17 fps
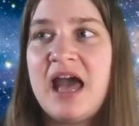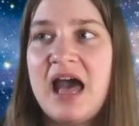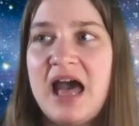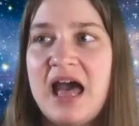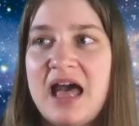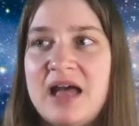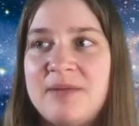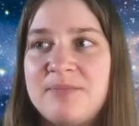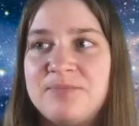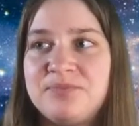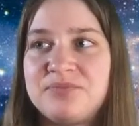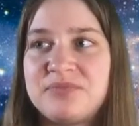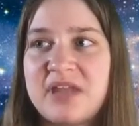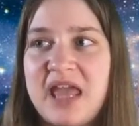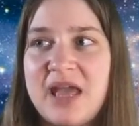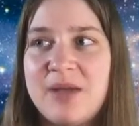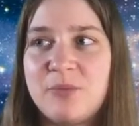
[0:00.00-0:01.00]

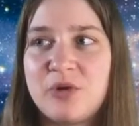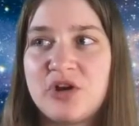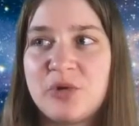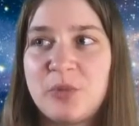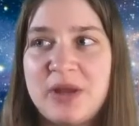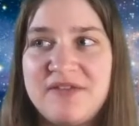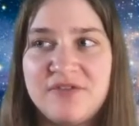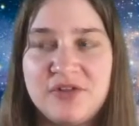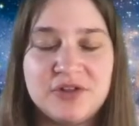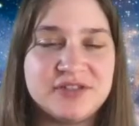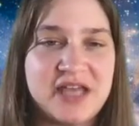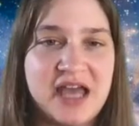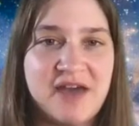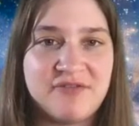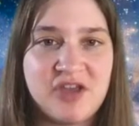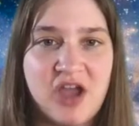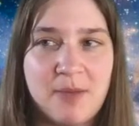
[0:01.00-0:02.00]
and we're grateful to
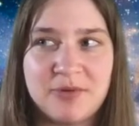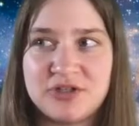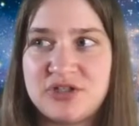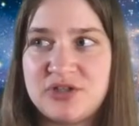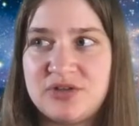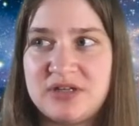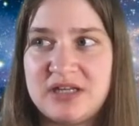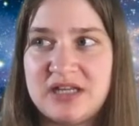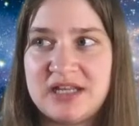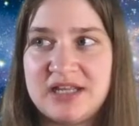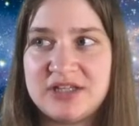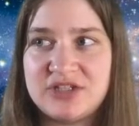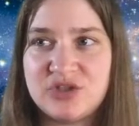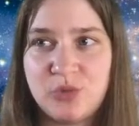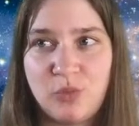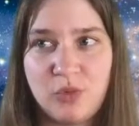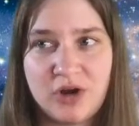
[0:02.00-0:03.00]
have the opportunity
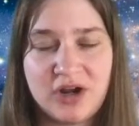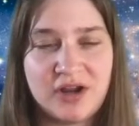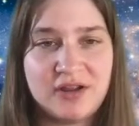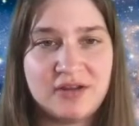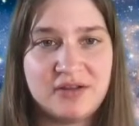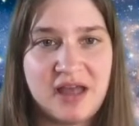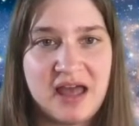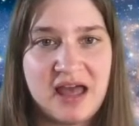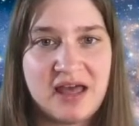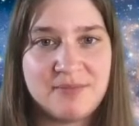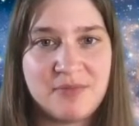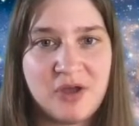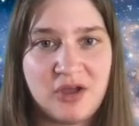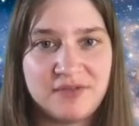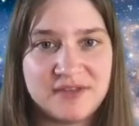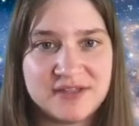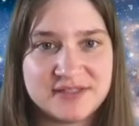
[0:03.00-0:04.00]
to work
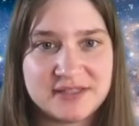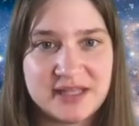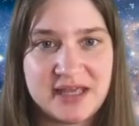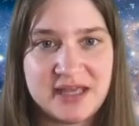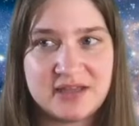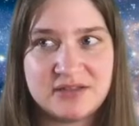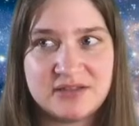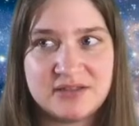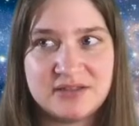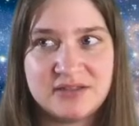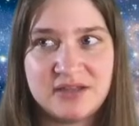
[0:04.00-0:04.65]
on this land.